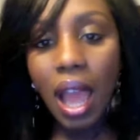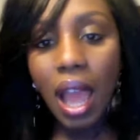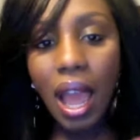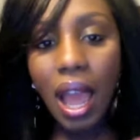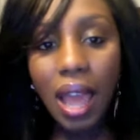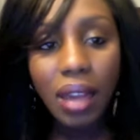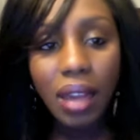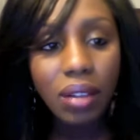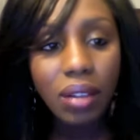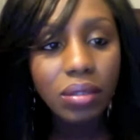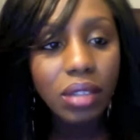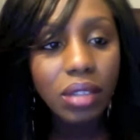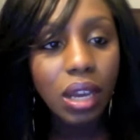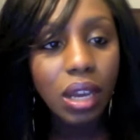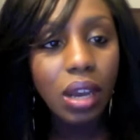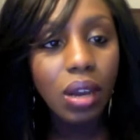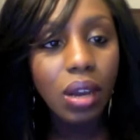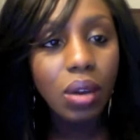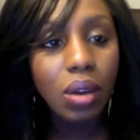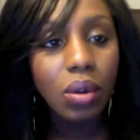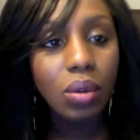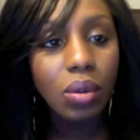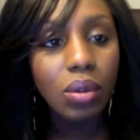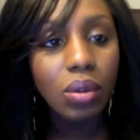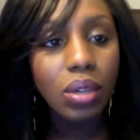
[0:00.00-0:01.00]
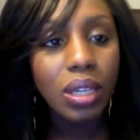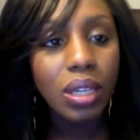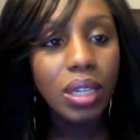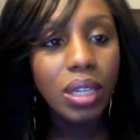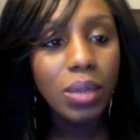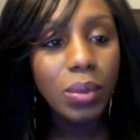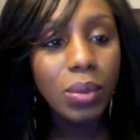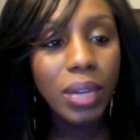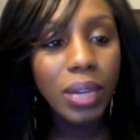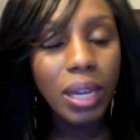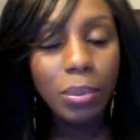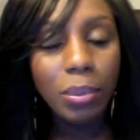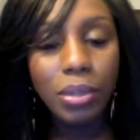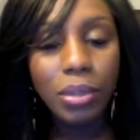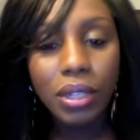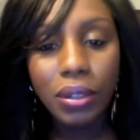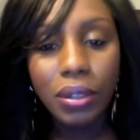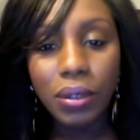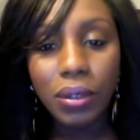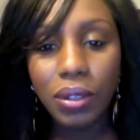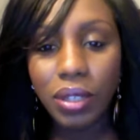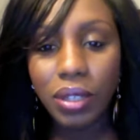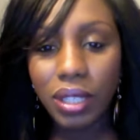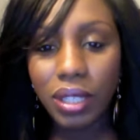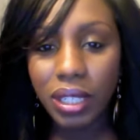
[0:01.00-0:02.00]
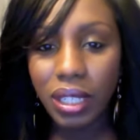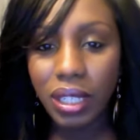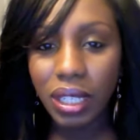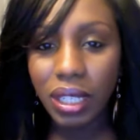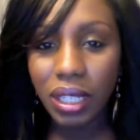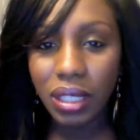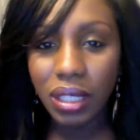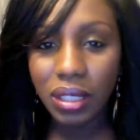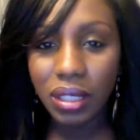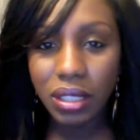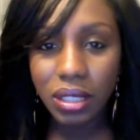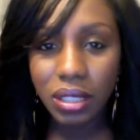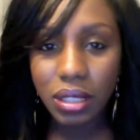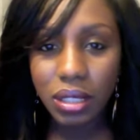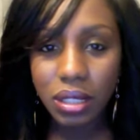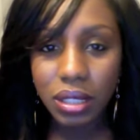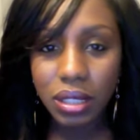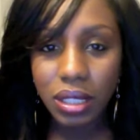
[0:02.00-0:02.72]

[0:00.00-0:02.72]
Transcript: I don't know. When I put it on, it just looked